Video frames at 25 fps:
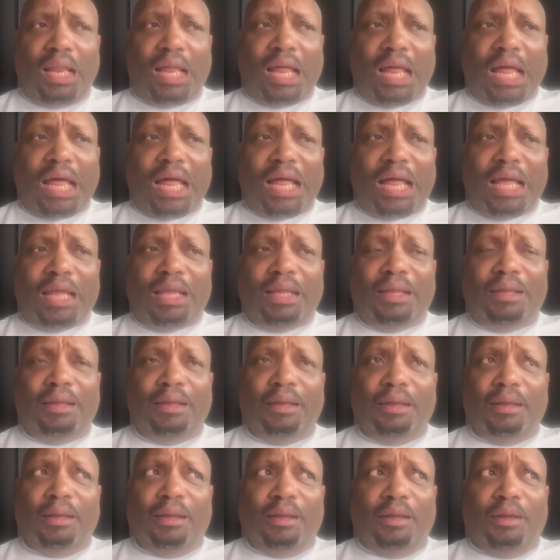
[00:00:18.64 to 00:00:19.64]
I've
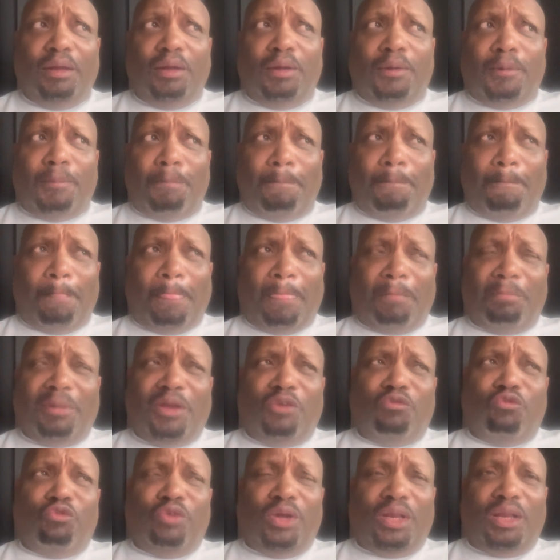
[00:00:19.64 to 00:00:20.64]

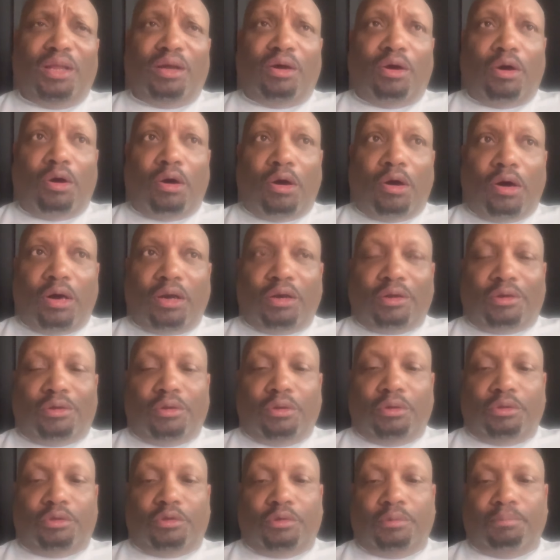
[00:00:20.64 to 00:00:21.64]
been reading
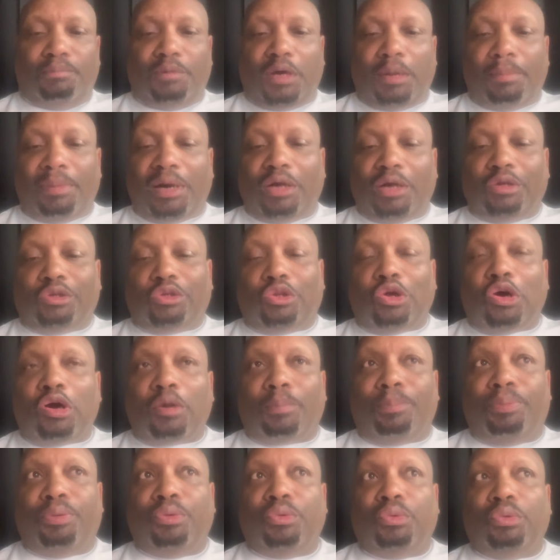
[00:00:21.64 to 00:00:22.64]
articles about
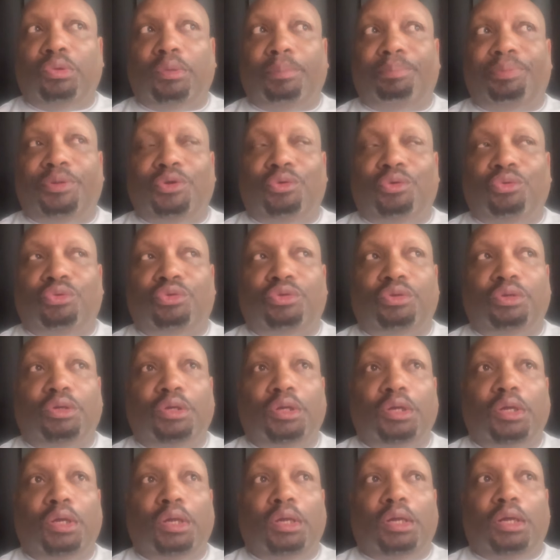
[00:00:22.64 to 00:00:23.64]
dog pool abuse
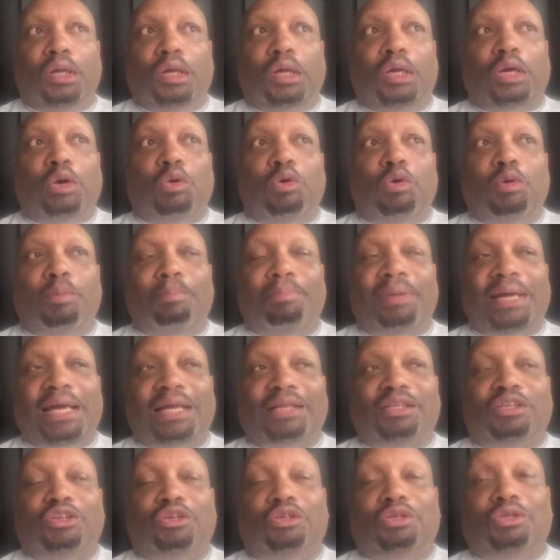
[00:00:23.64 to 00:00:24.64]
going
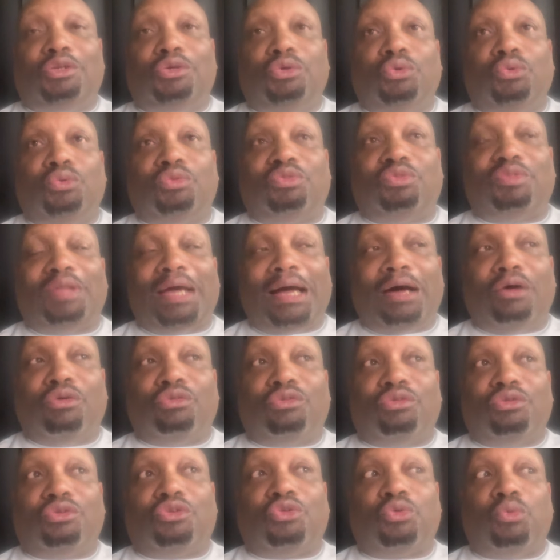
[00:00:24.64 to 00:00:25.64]
back to
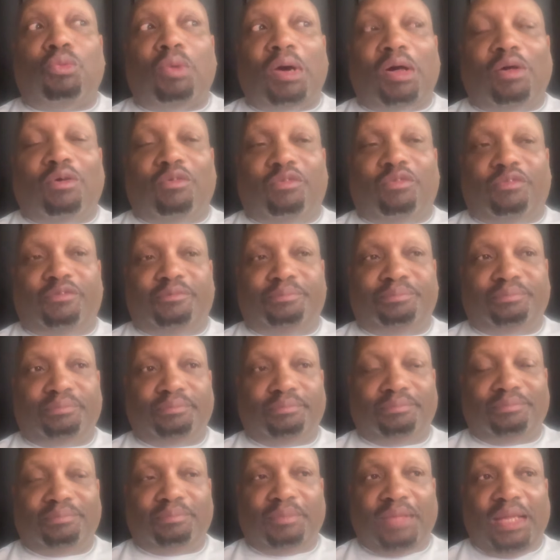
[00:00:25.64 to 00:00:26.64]
2012.
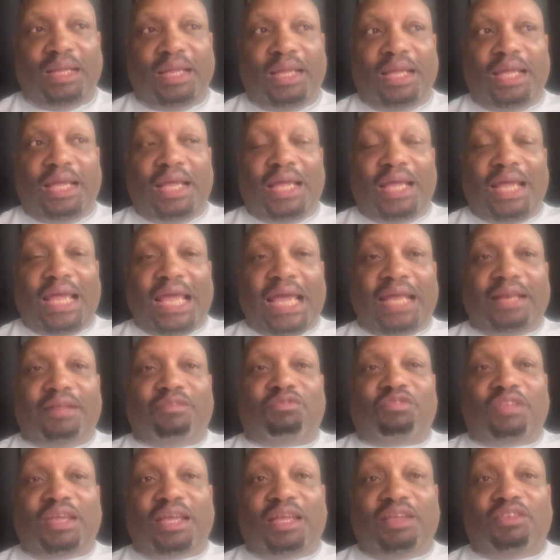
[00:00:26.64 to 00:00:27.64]
And the
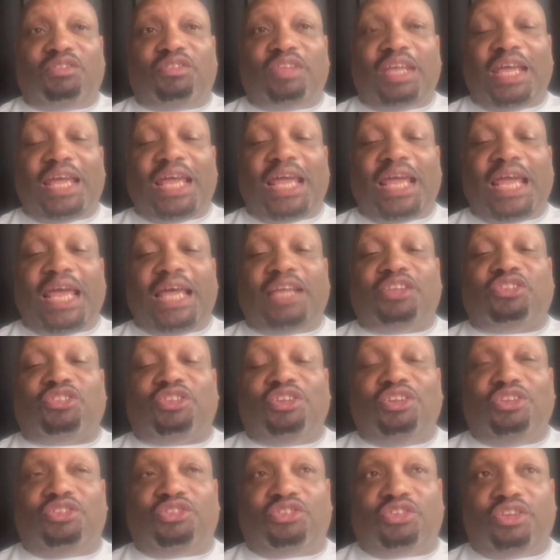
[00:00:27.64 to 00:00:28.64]
thing is, the
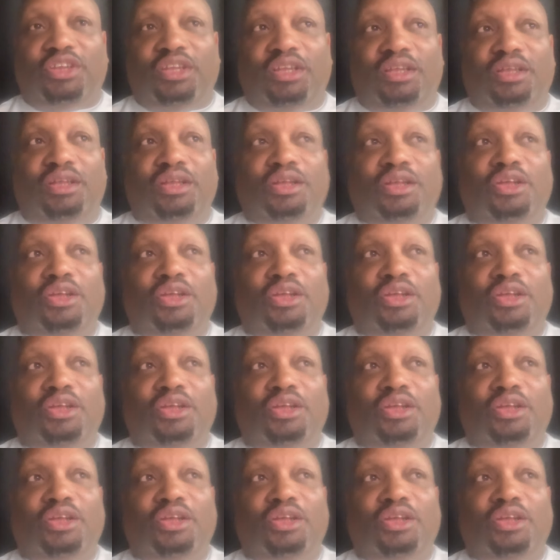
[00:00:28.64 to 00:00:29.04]
SEC